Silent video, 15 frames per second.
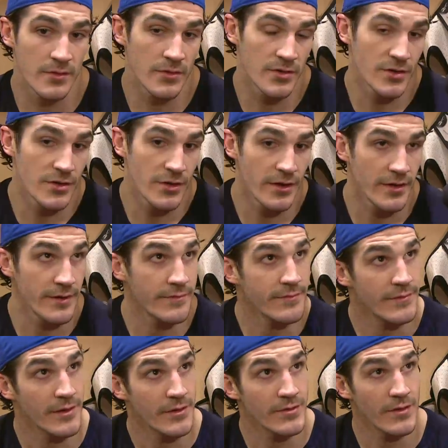goes to show you that,
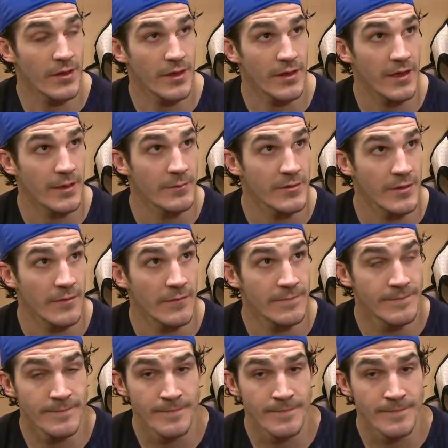you know, it's a long game. So